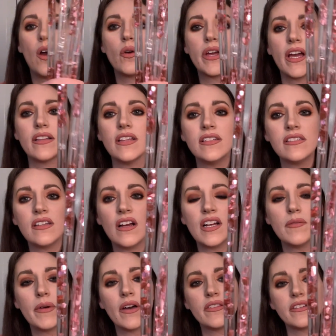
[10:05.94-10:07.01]
Okay, let's talk
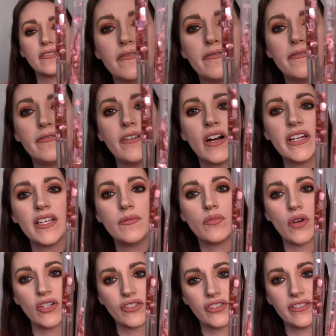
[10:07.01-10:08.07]
about these fucking
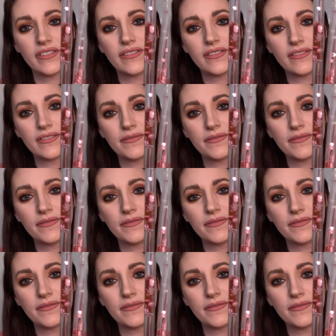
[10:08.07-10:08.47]
brushes.